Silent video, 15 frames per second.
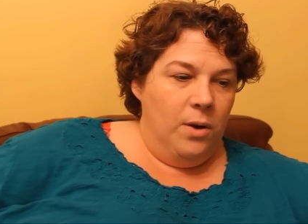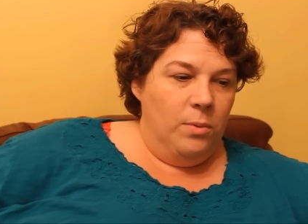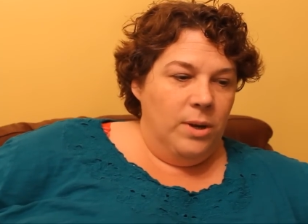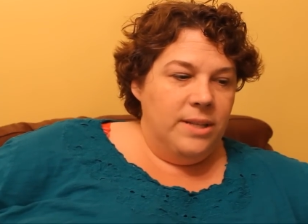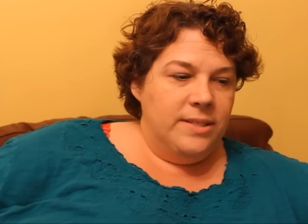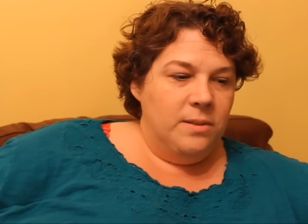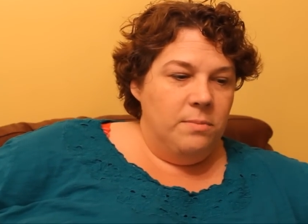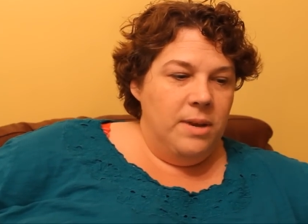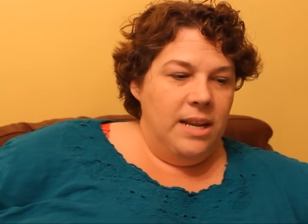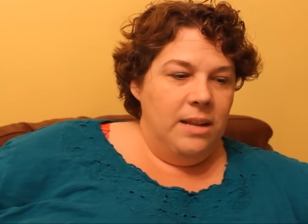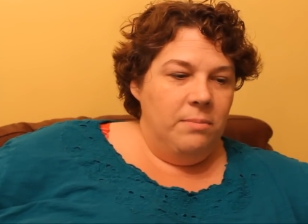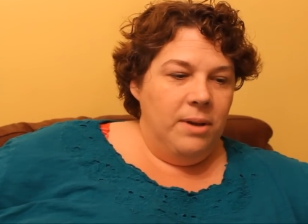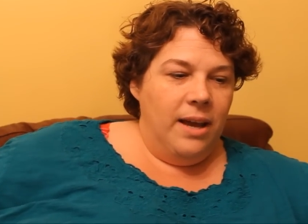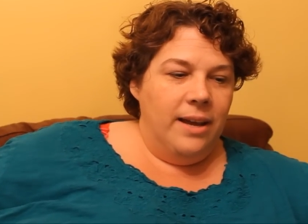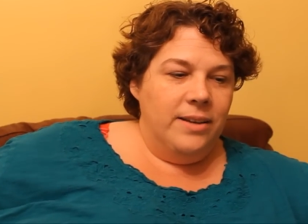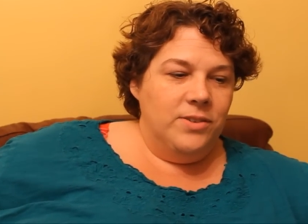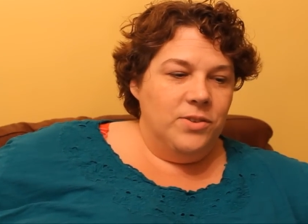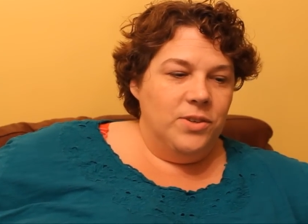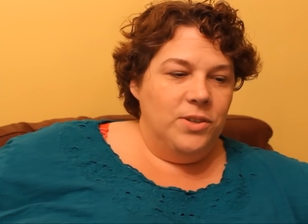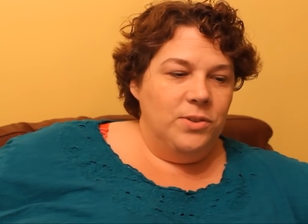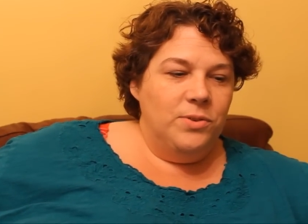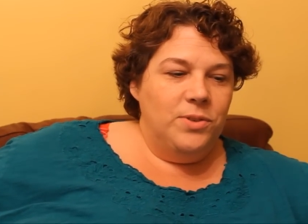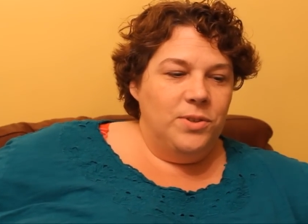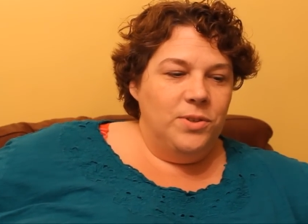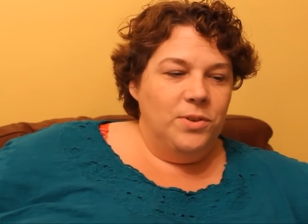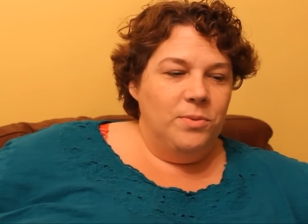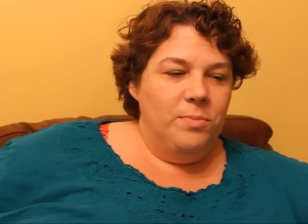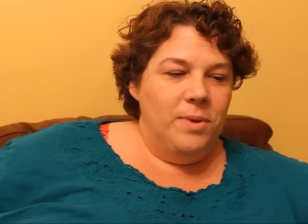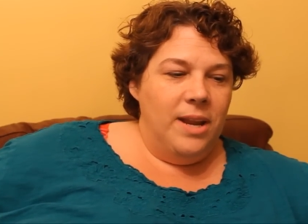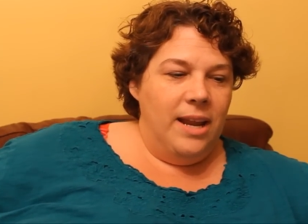What is the meaning behind your
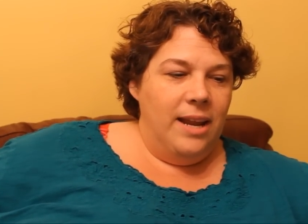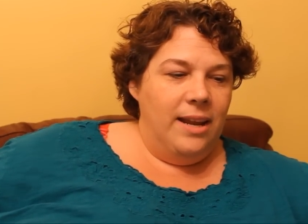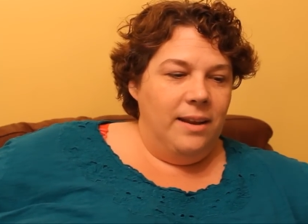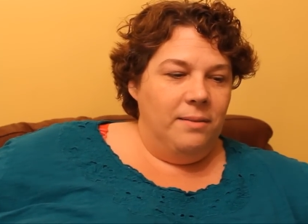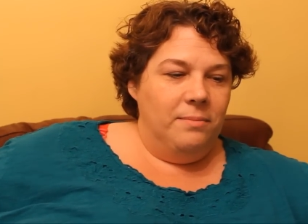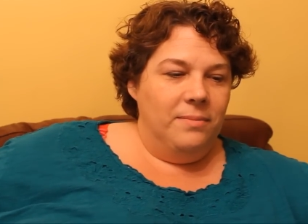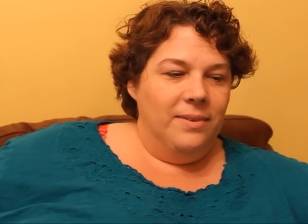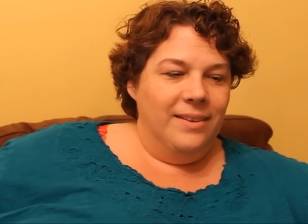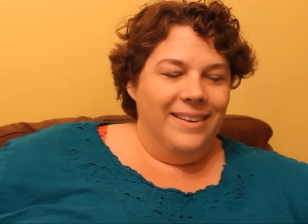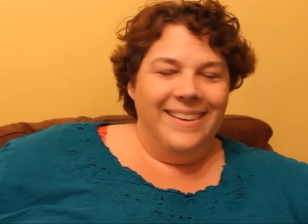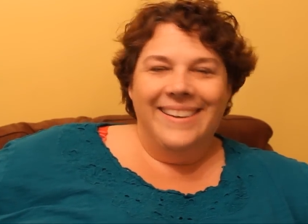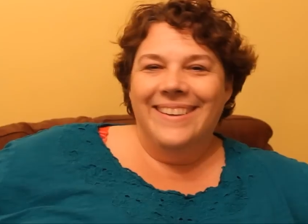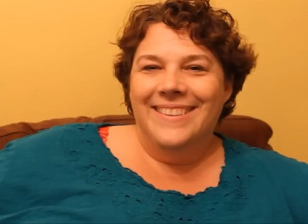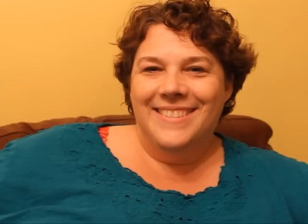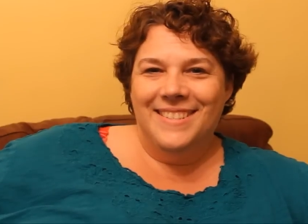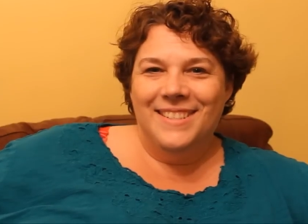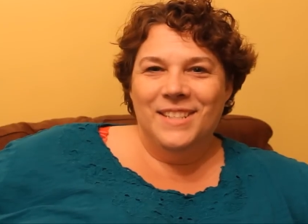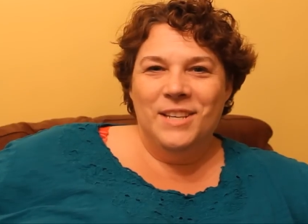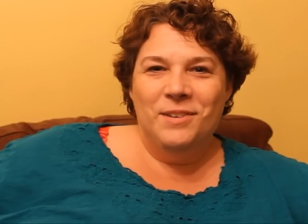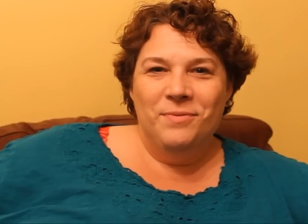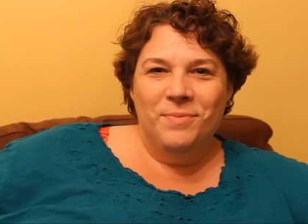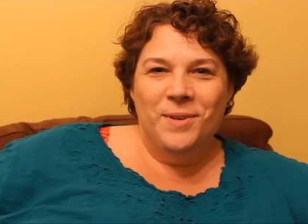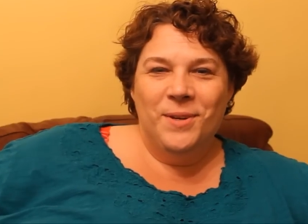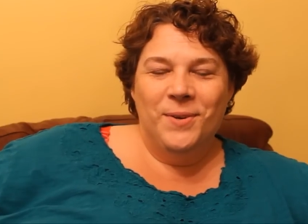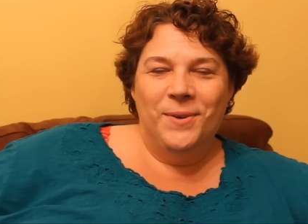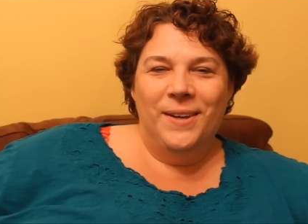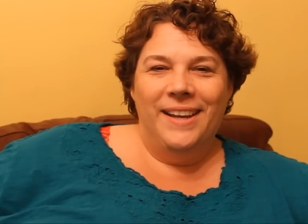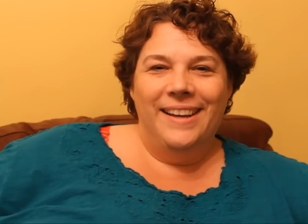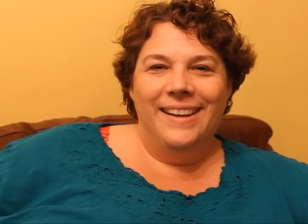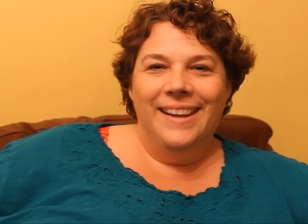YouTube name? Sleeve
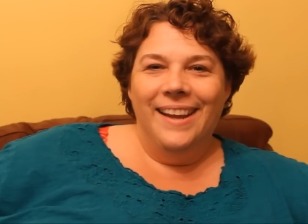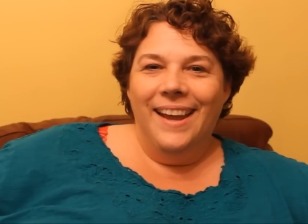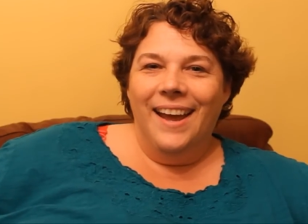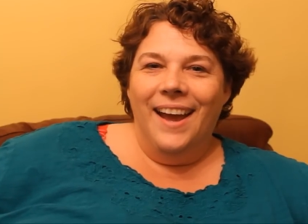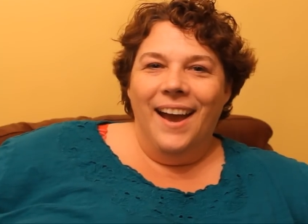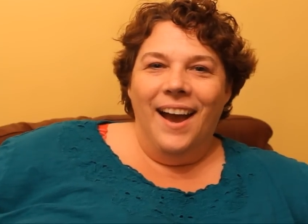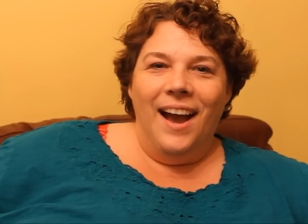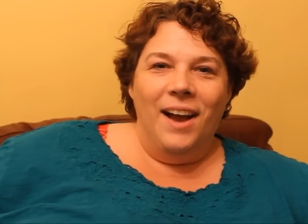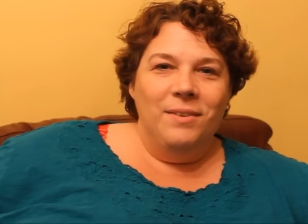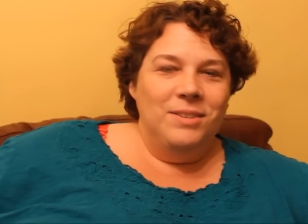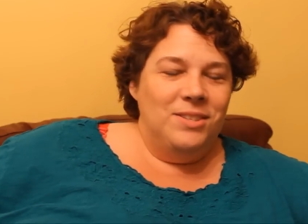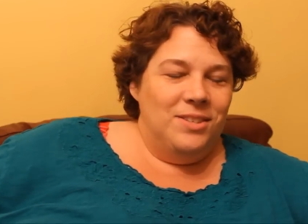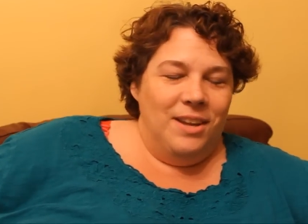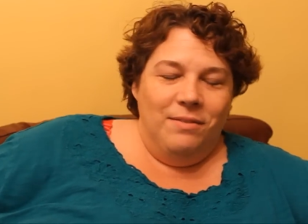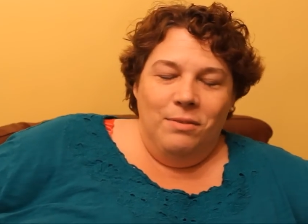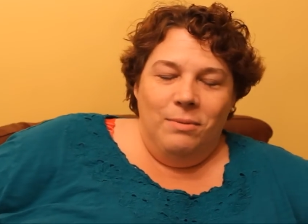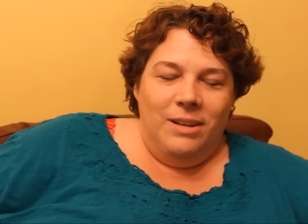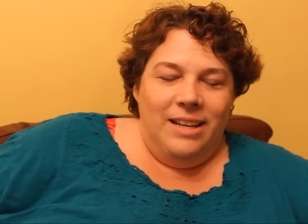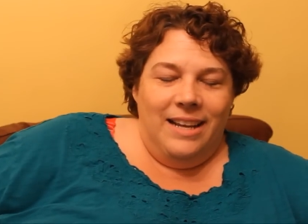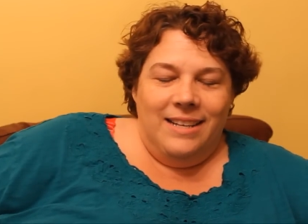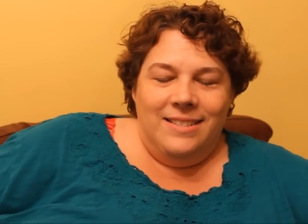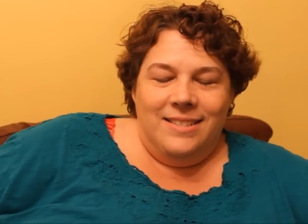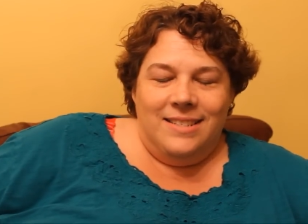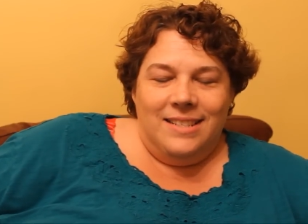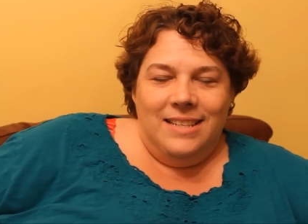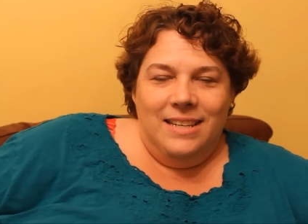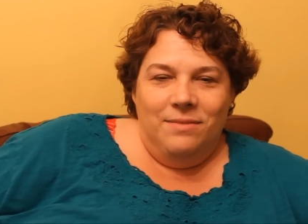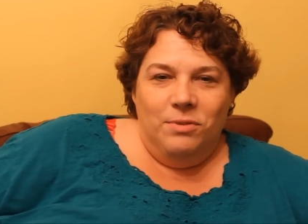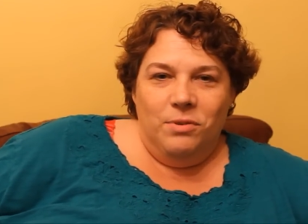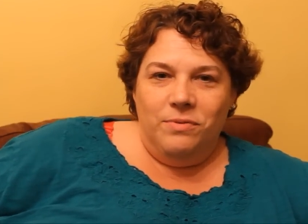McQueen. Everybody has
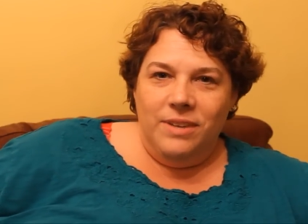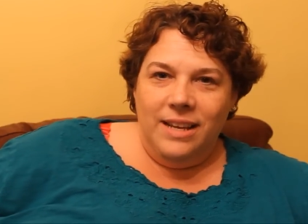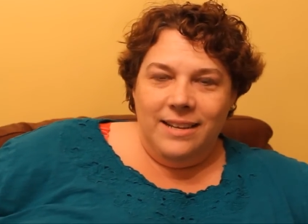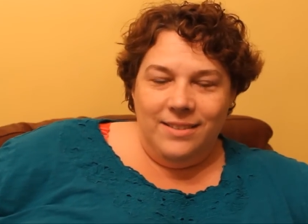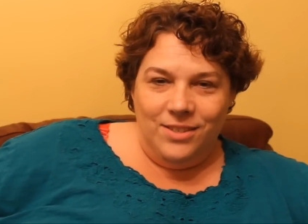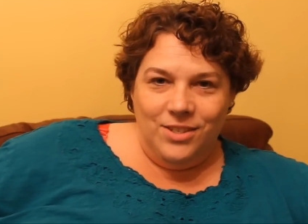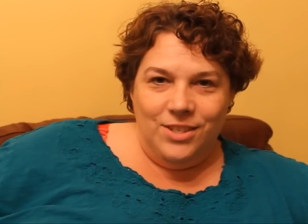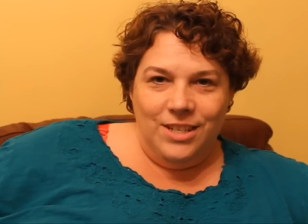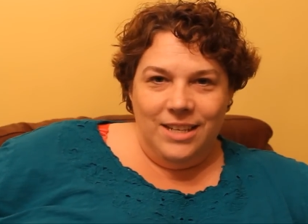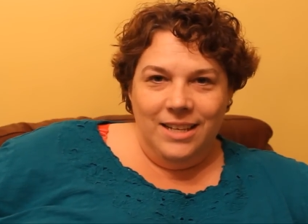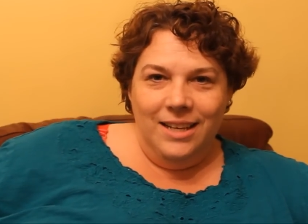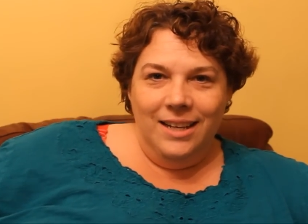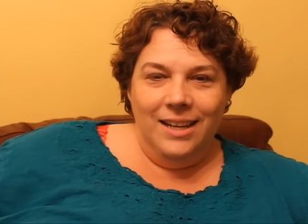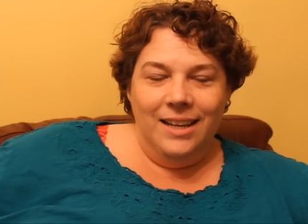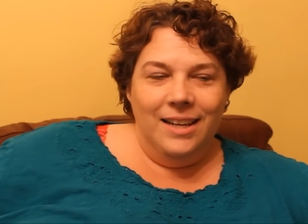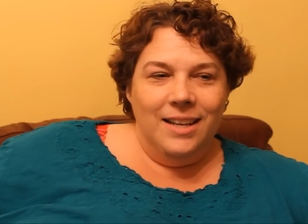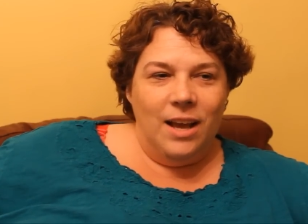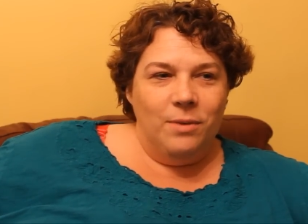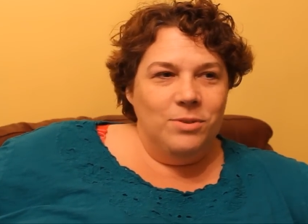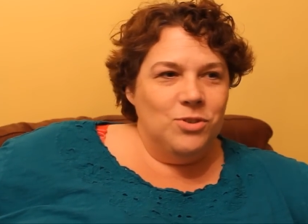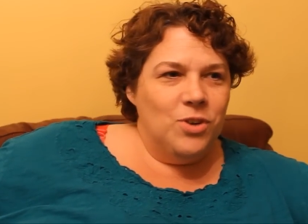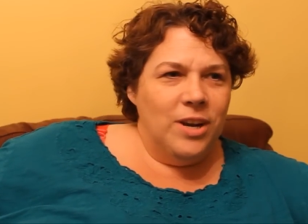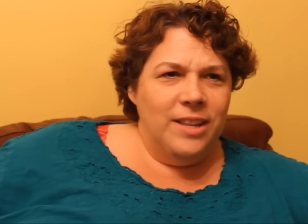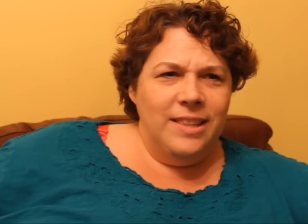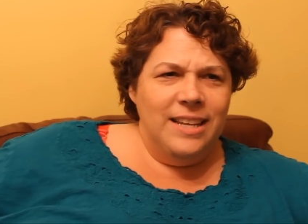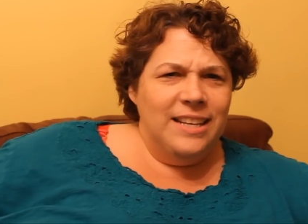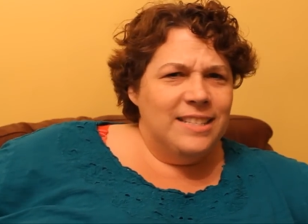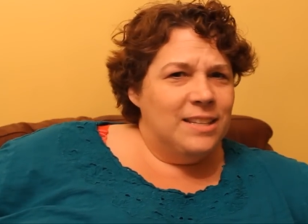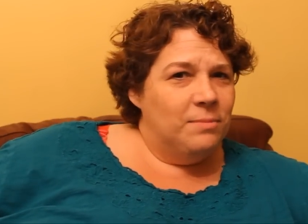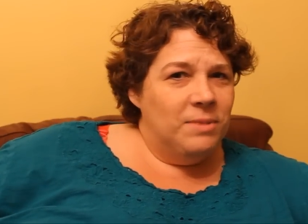Sleeve or VSG. I was trying to
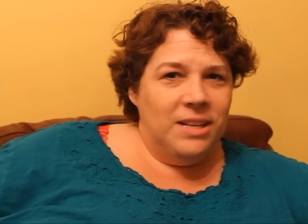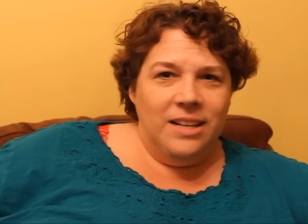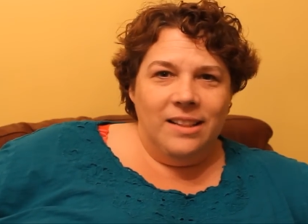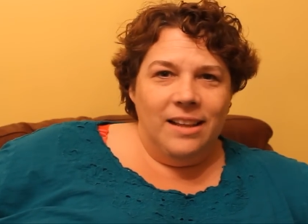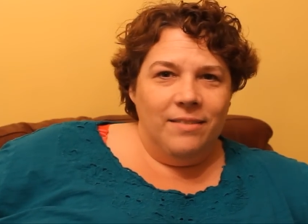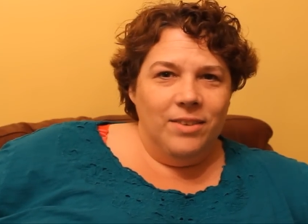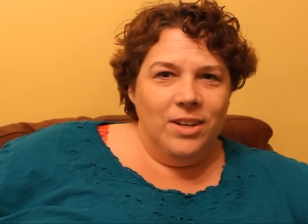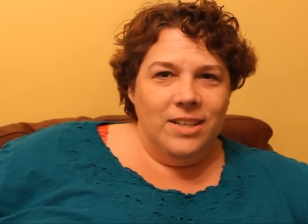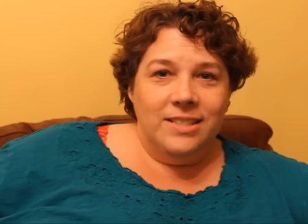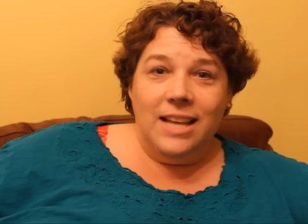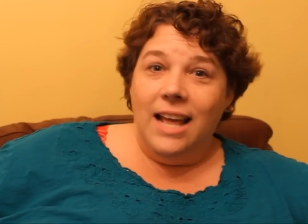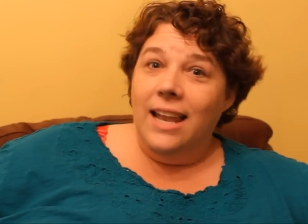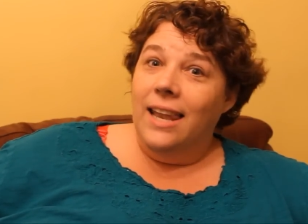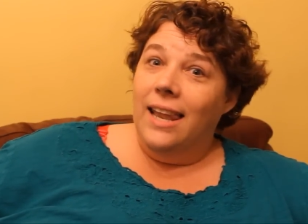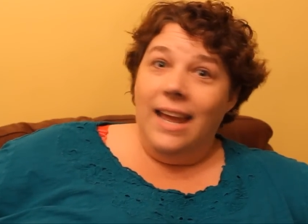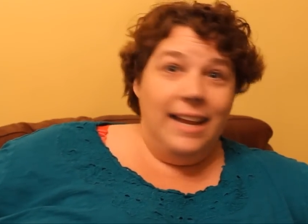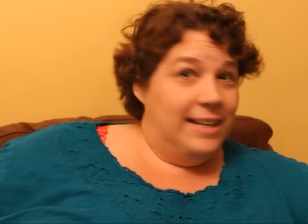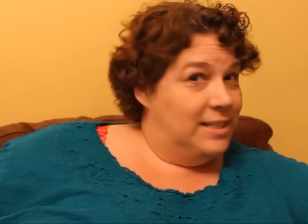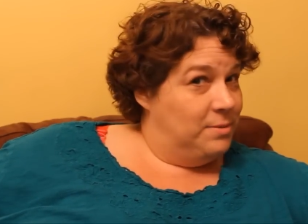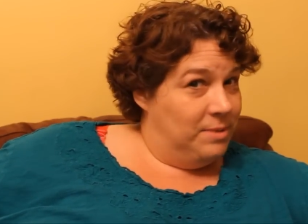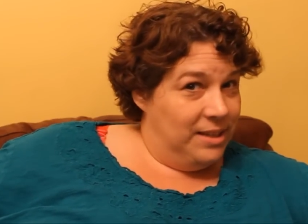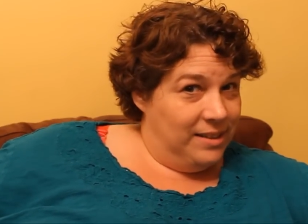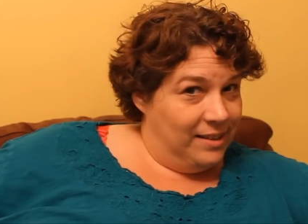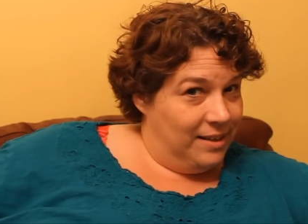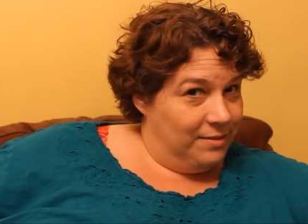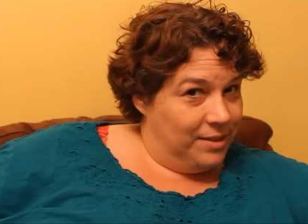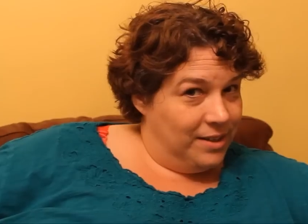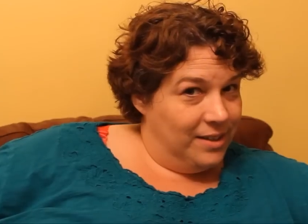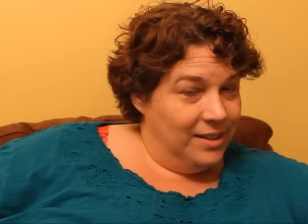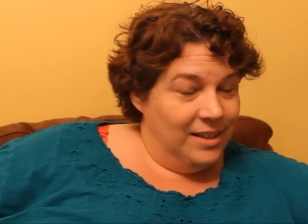think of something clever because I like to be
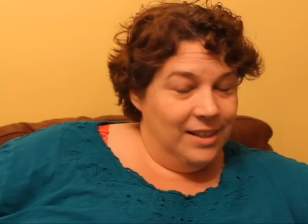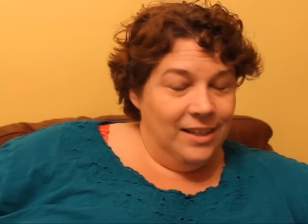clever.